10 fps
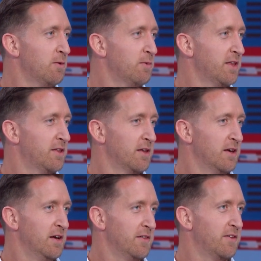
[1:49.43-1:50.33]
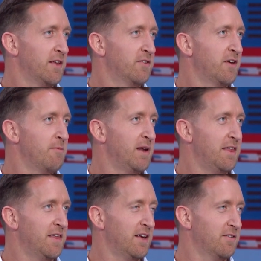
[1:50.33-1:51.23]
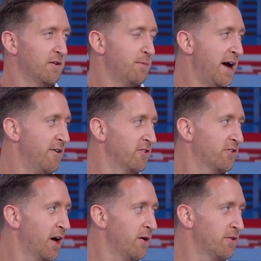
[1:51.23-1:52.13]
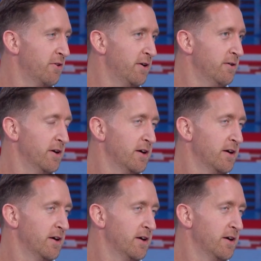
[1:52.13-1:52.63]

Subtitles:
With there's so many things that parents go through,